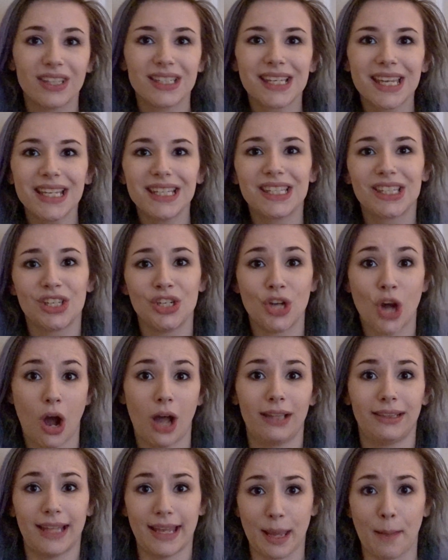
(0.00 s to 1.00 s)
kid's
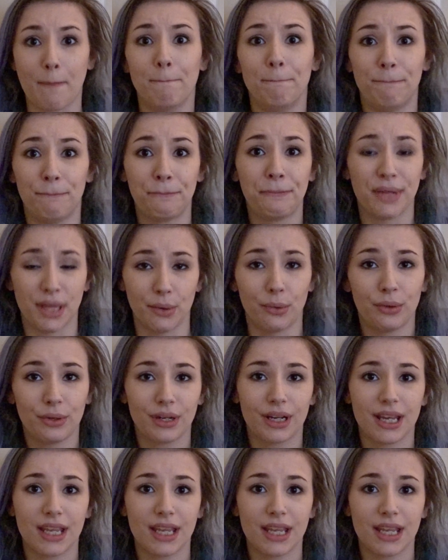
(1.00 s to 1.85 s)
not like built.